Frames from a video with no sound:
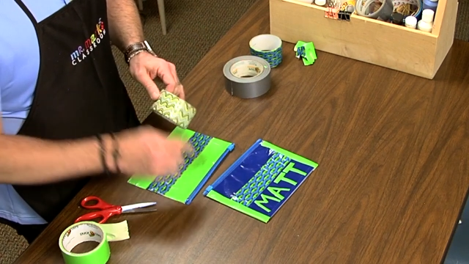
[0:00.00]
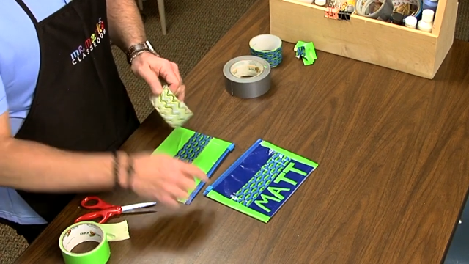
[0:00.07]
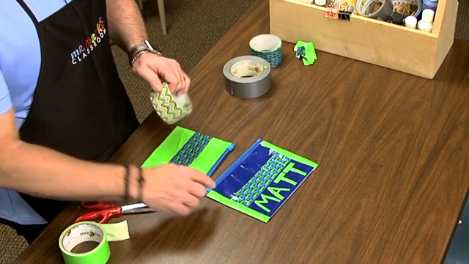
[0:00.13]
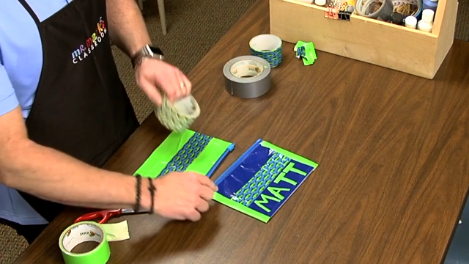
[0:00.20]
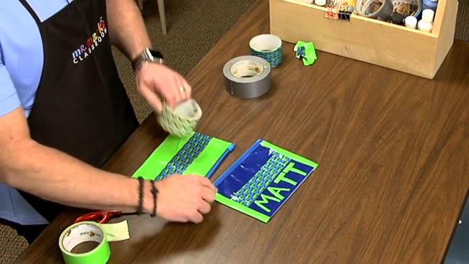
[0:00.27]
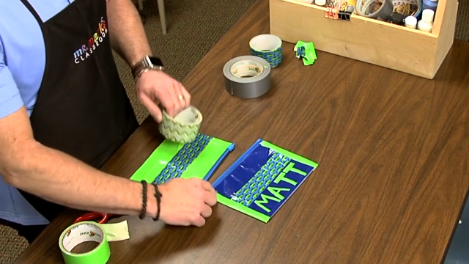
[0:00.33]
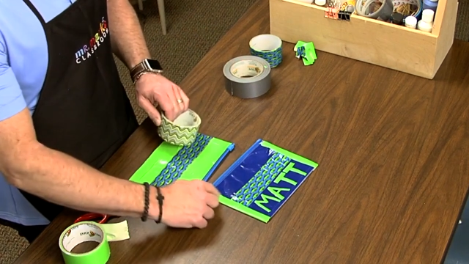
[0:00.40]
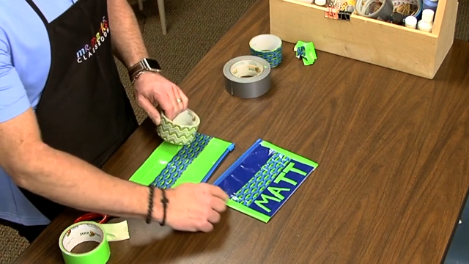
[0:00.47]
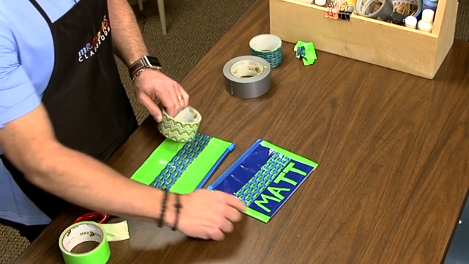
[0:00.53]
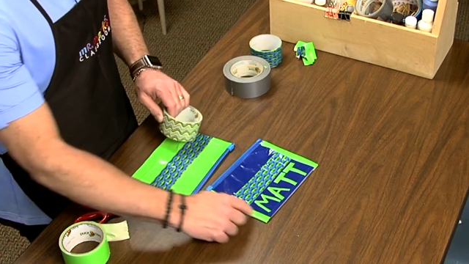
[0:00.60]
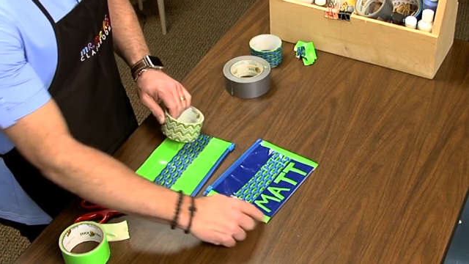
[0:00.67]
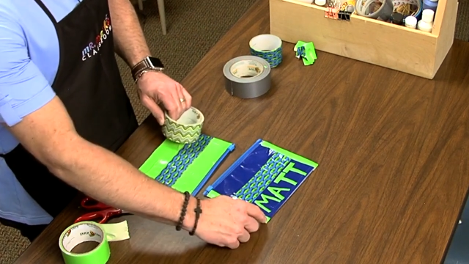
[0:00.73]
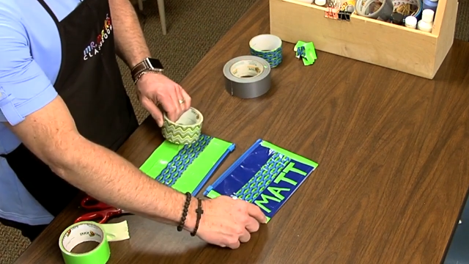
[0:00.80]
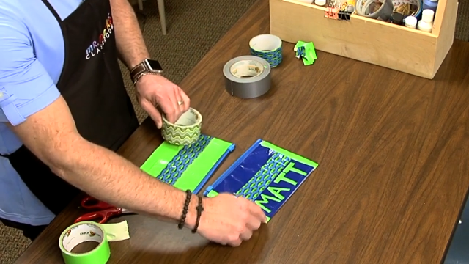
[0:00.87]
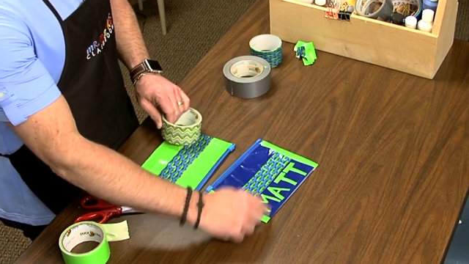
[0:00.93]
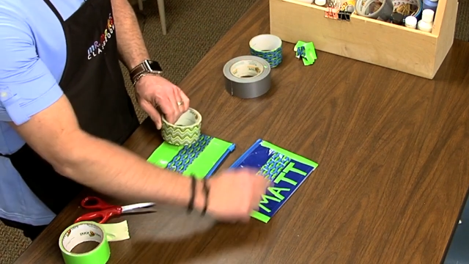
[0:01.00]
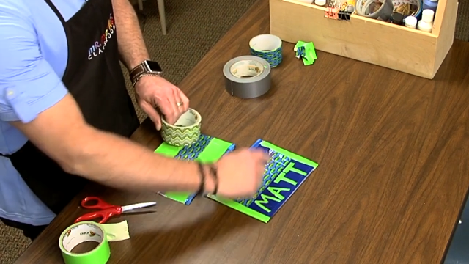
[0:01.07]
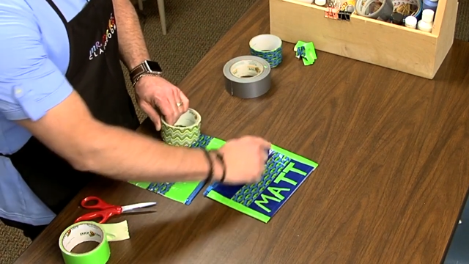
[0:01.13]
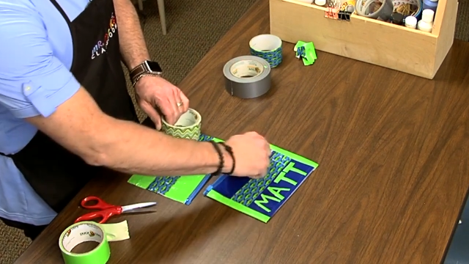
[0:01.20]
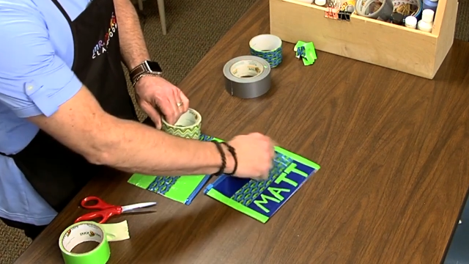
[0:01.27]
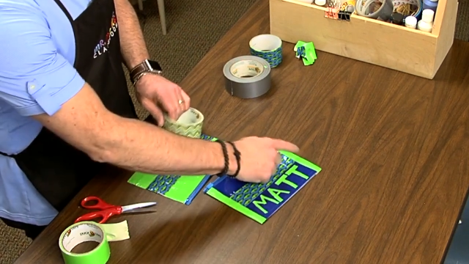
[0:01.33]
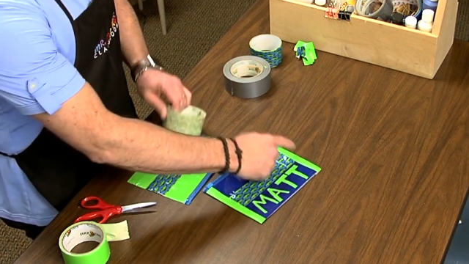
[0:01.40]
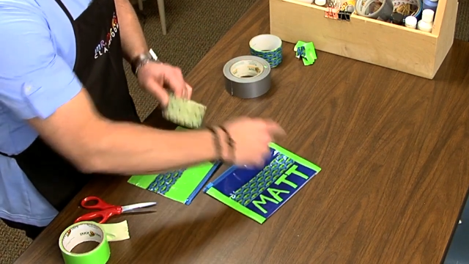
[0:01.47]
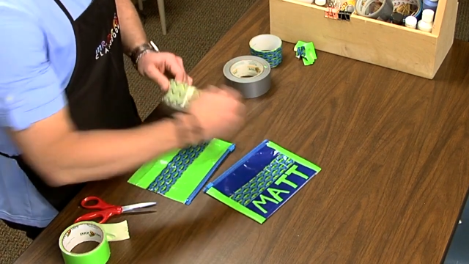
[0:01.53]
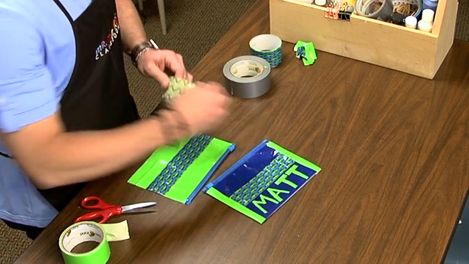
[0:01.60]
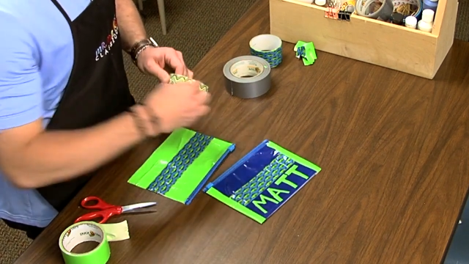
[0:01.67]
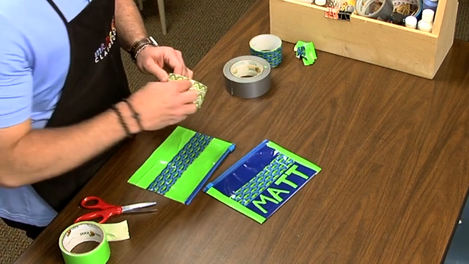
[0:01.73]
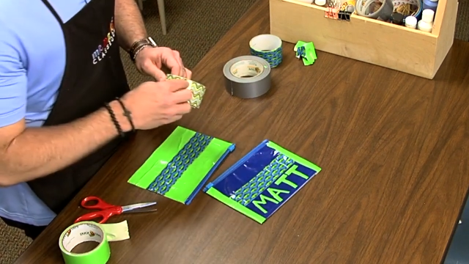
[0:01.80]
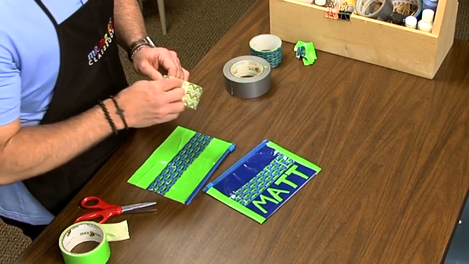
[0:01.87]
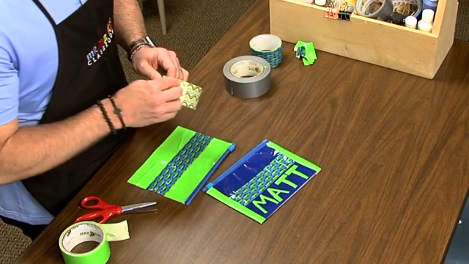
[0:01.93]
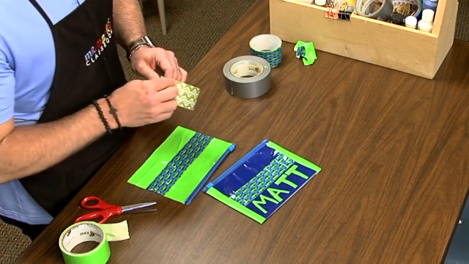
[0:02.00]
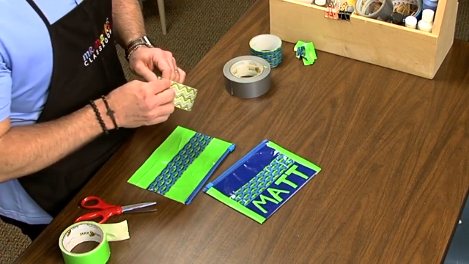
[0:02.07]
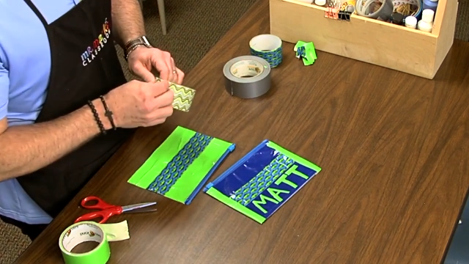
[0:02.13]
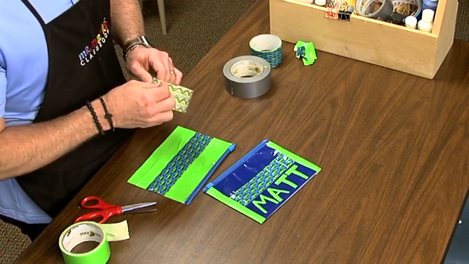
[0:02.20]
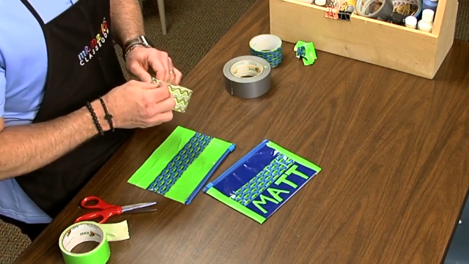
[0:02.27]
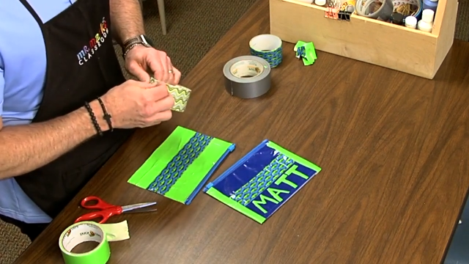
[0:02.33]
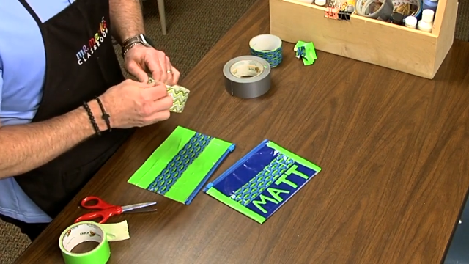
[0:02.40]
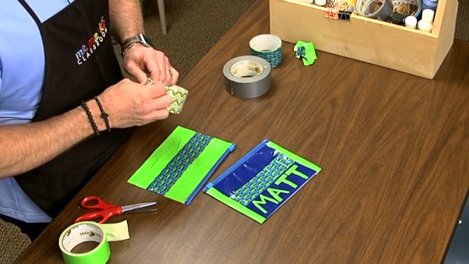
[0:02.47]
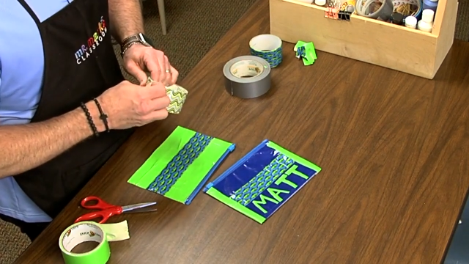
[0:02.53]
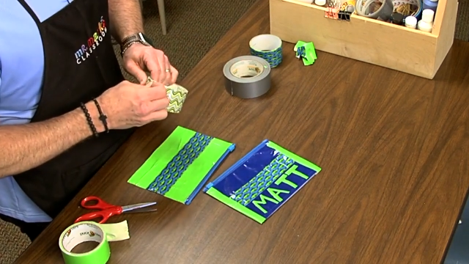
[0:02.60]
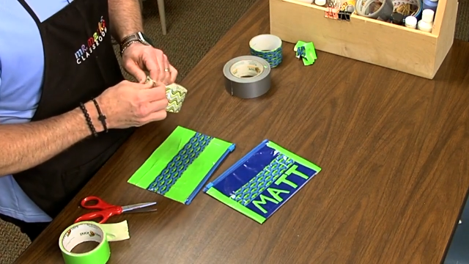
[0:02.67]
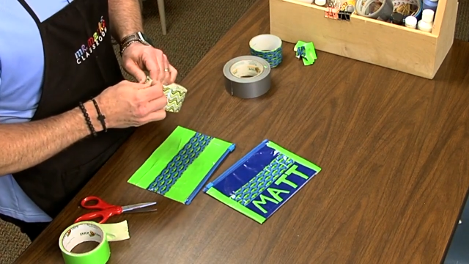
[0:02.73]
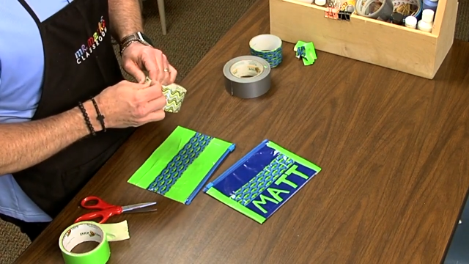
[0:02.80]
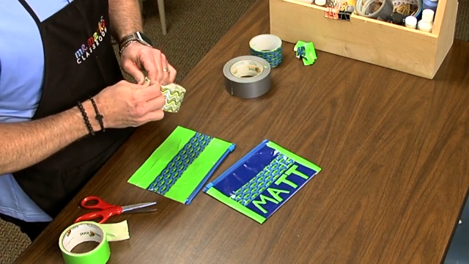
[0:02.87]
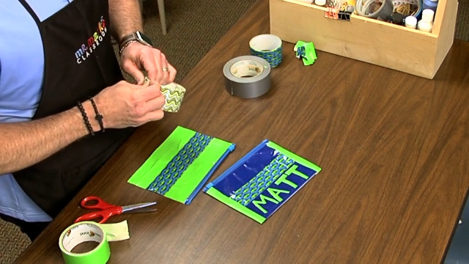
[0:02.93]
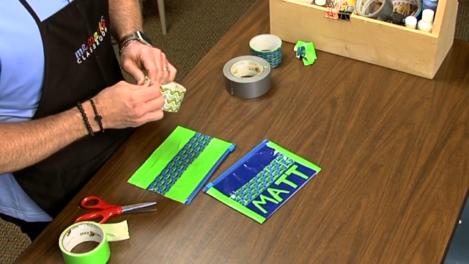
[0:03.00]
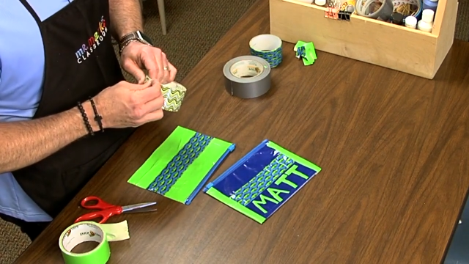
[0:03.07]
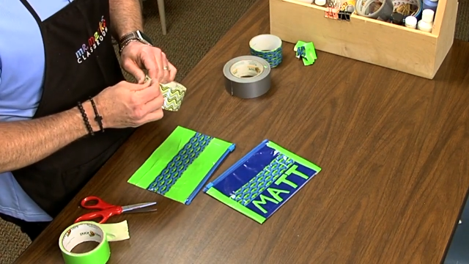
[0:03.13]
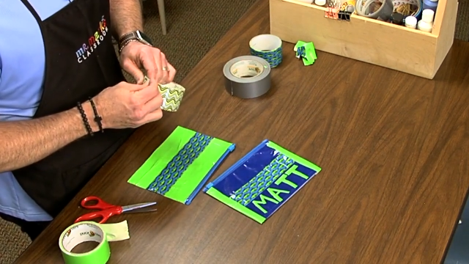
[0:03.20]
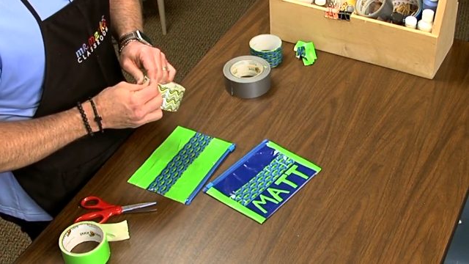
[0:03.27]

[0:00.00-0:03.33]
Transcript: [unreadable: no face in view]